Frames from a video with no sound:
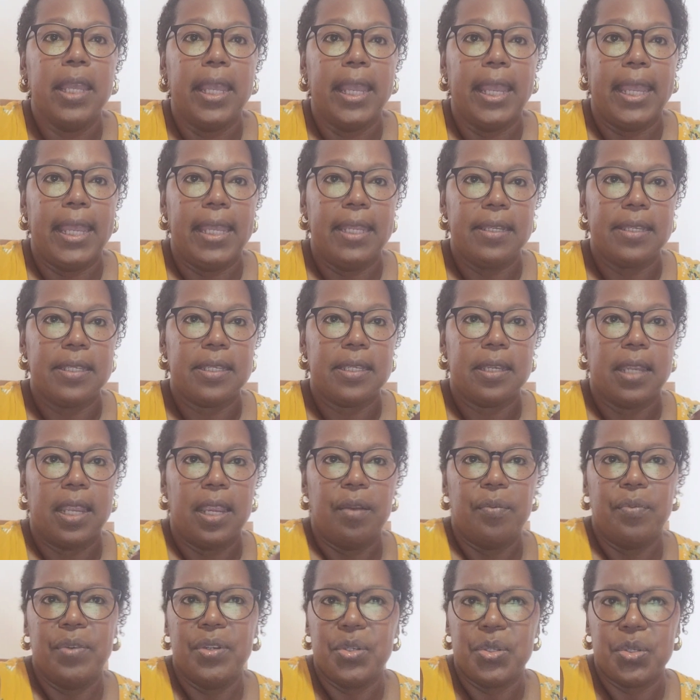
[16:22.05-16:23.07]
at
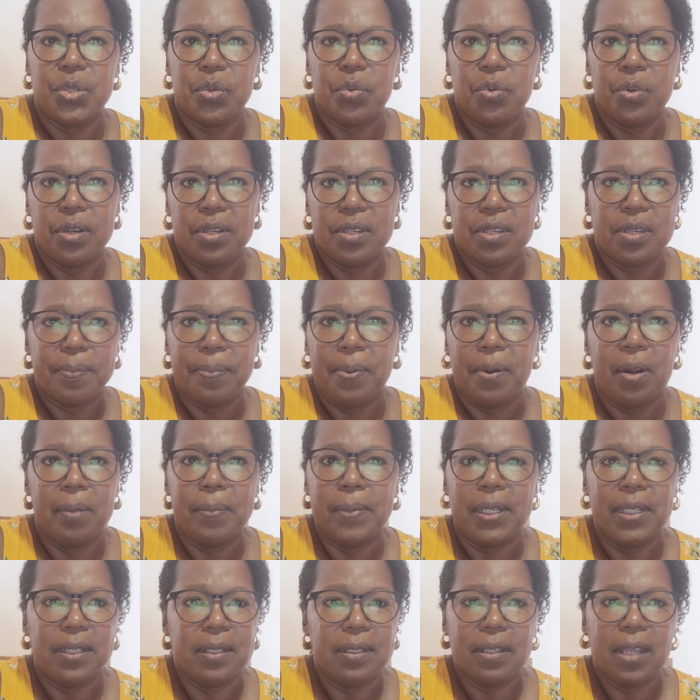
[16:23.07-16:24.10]
a resort
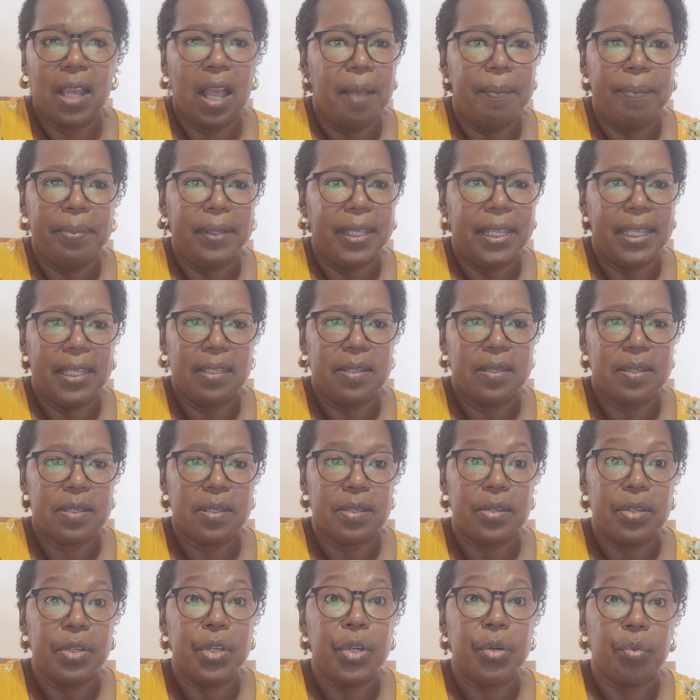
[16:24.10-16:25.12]
apartment
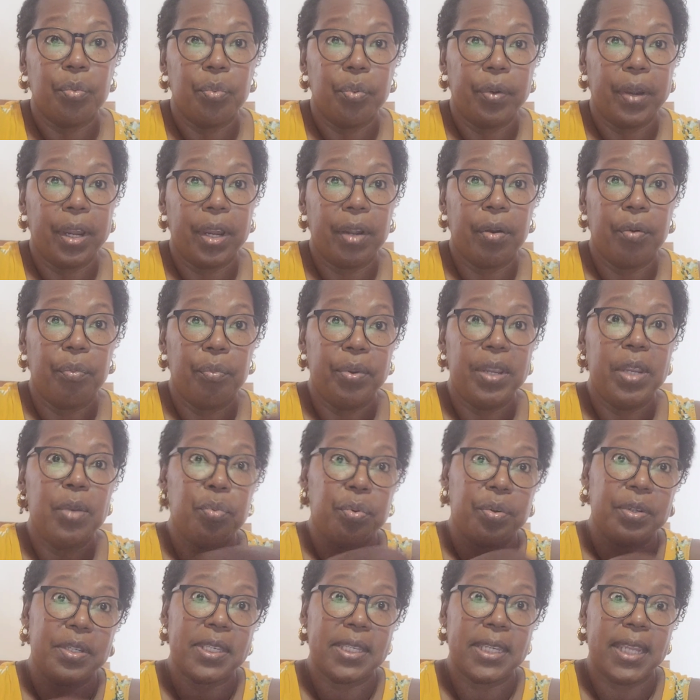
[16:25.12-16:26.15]
complex near where we
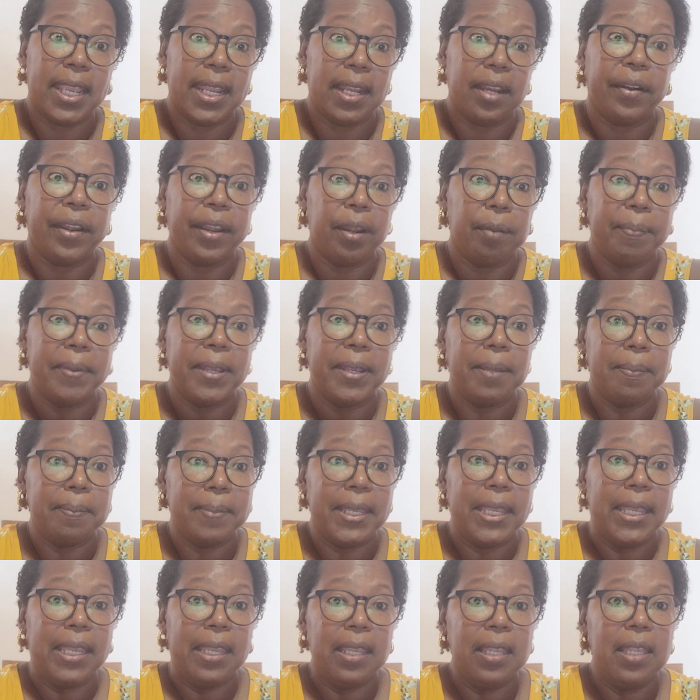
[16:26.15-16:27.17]
were staying our
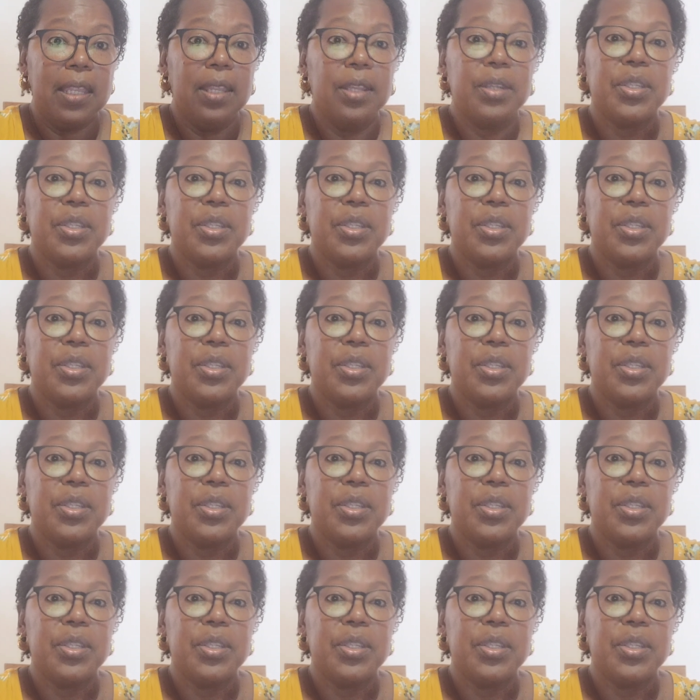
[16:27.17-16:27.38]
Airbnb.